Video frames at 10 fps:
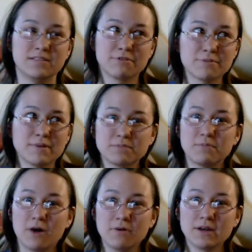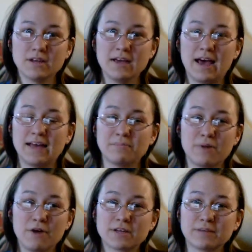They were about the poet, and the
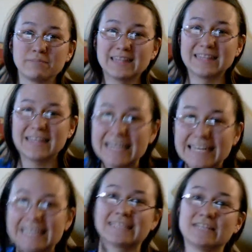poet complaining